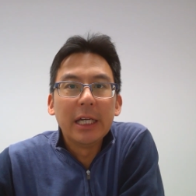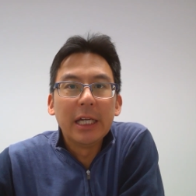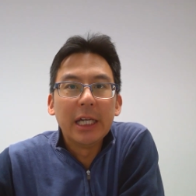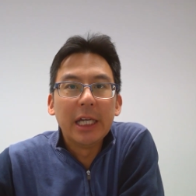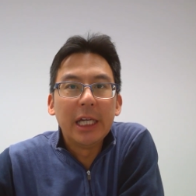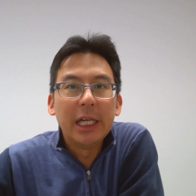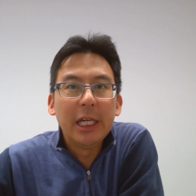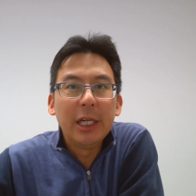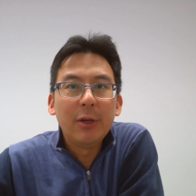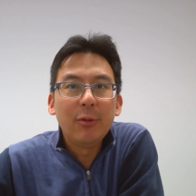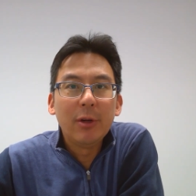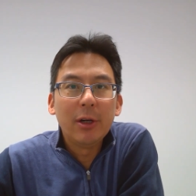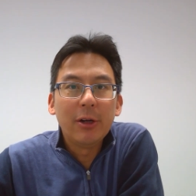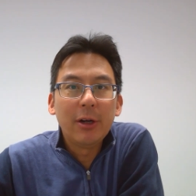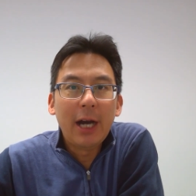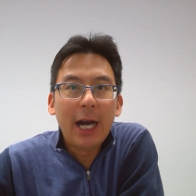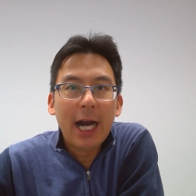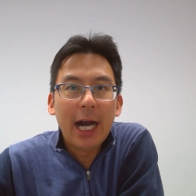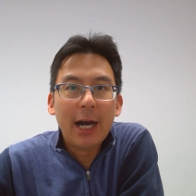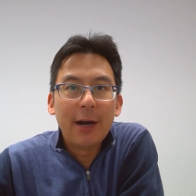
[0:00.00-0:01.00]
he
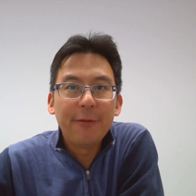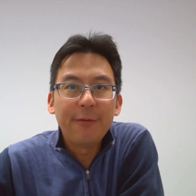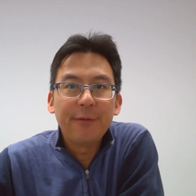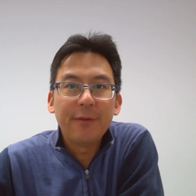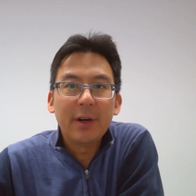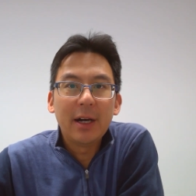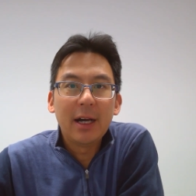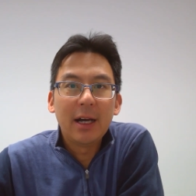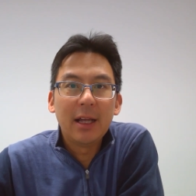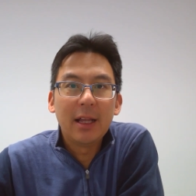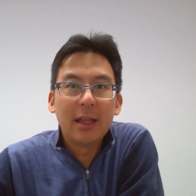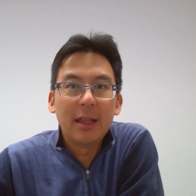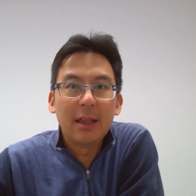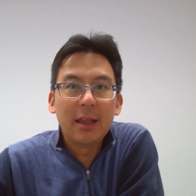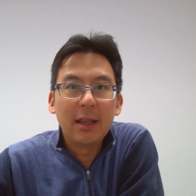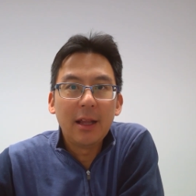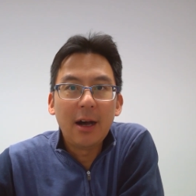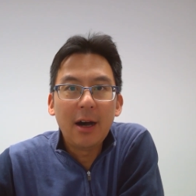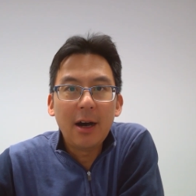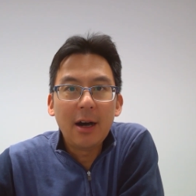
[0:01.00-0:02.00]
will have a
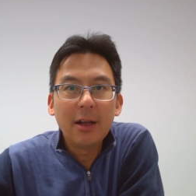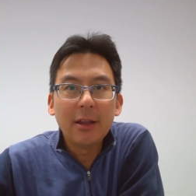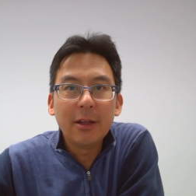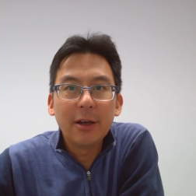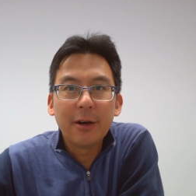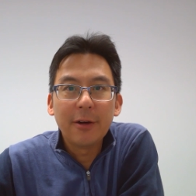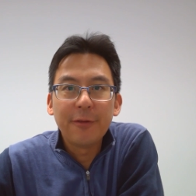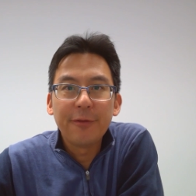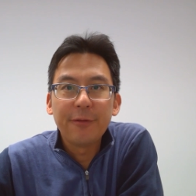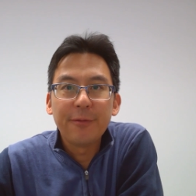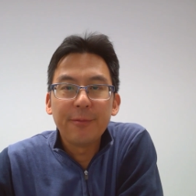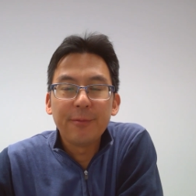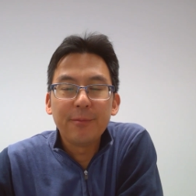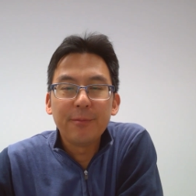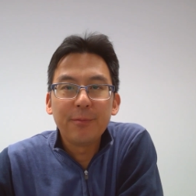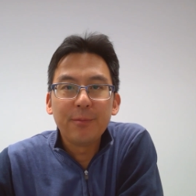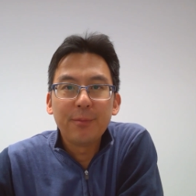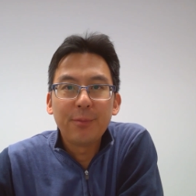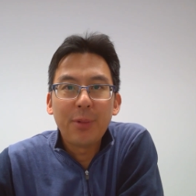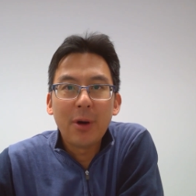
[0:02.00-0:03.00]
lot of
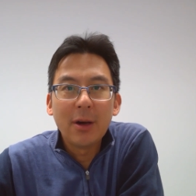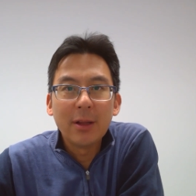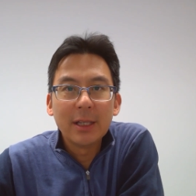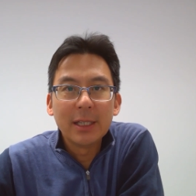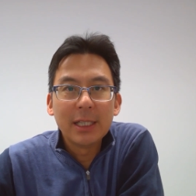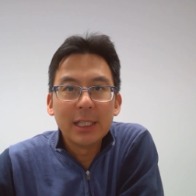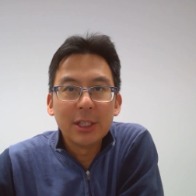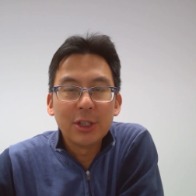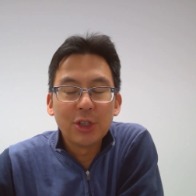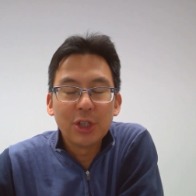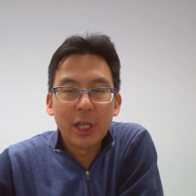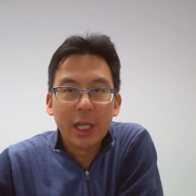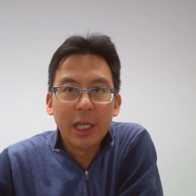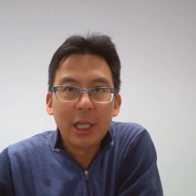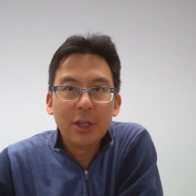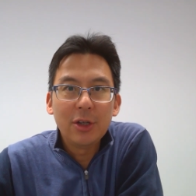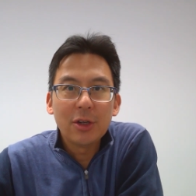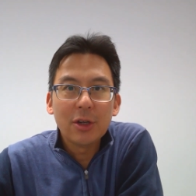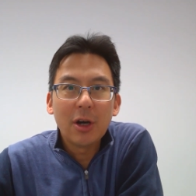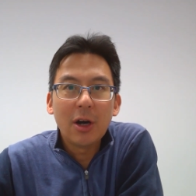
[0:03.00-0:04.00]
policy
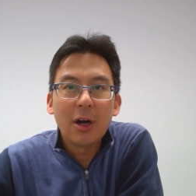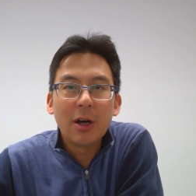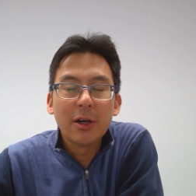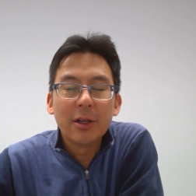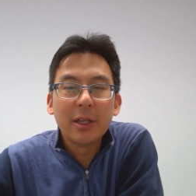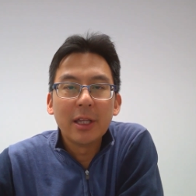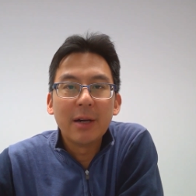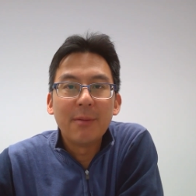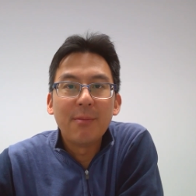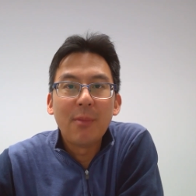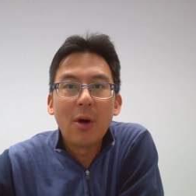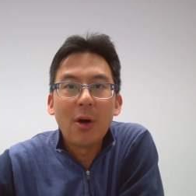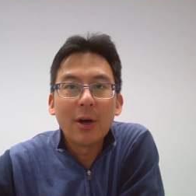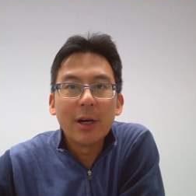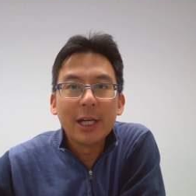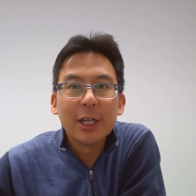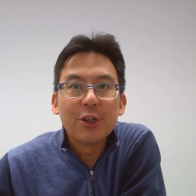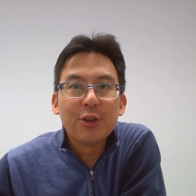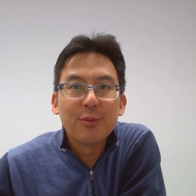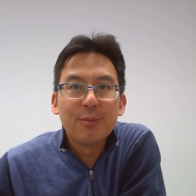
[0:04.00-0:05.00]
change on the
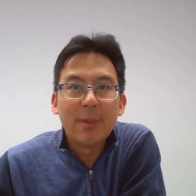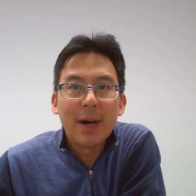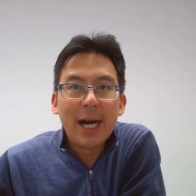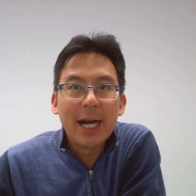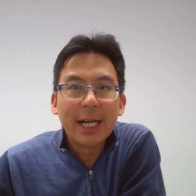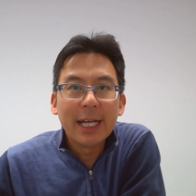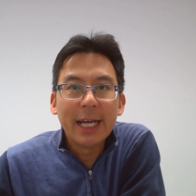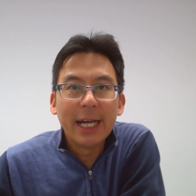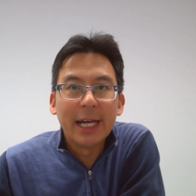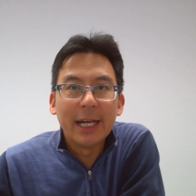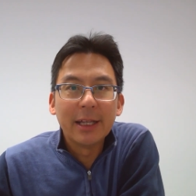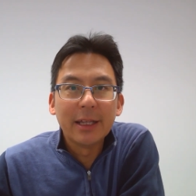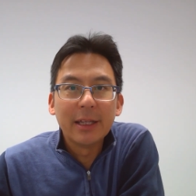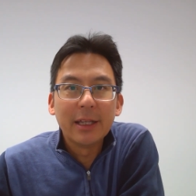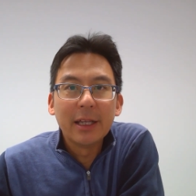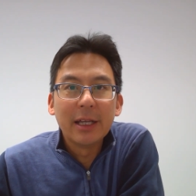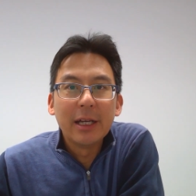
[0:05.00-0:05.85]
mortgage market.